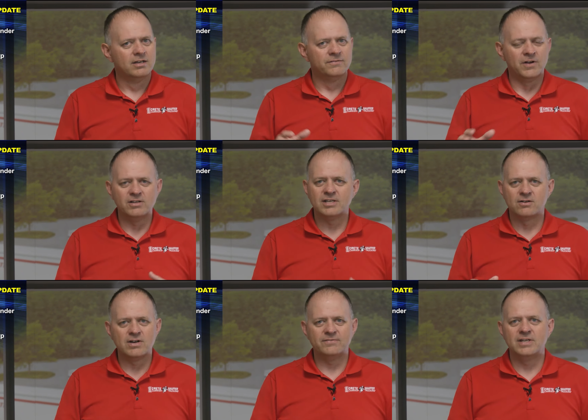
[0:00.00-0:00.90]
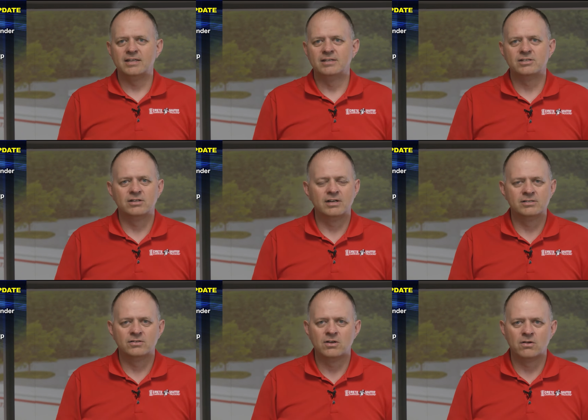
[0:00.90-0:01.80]
Falls on a rough day this year,
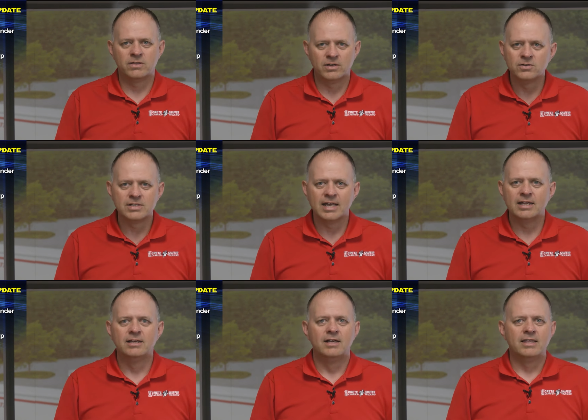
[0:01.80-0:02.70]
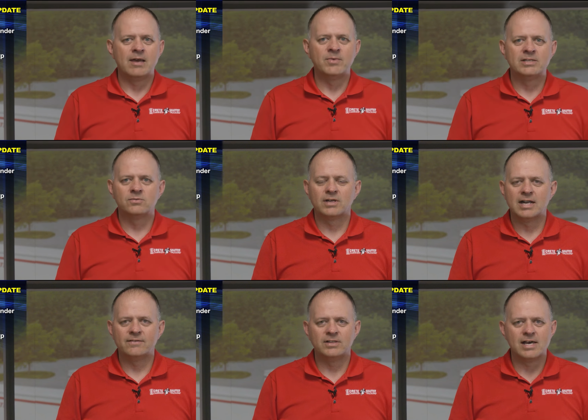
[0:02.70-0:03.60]
as you know, Thursday. That means we're going
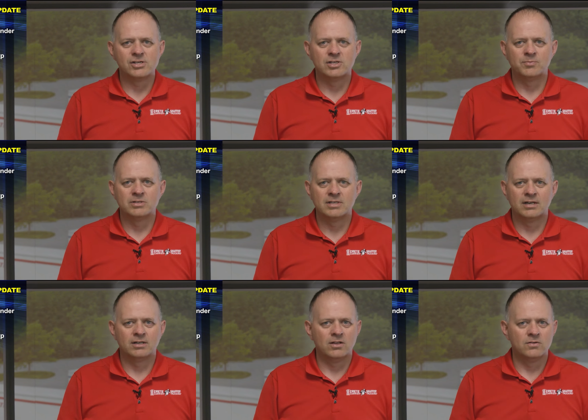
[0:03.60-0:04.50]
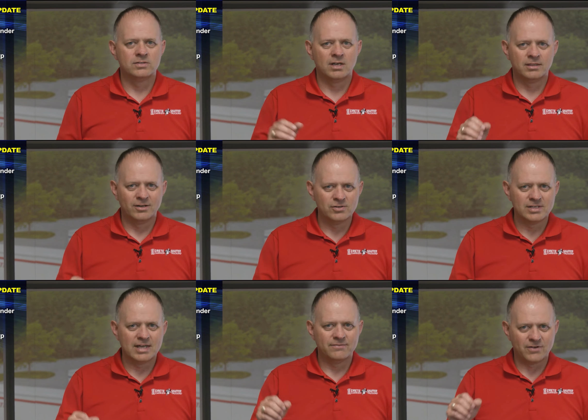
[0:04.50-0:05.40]
to have a lot of shippers that are closed on
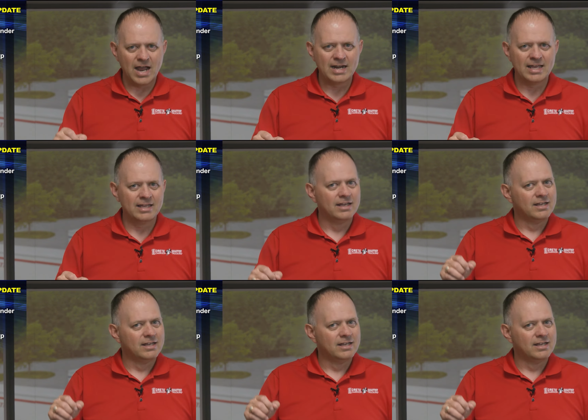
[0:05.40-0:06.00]
Thursday, Friday,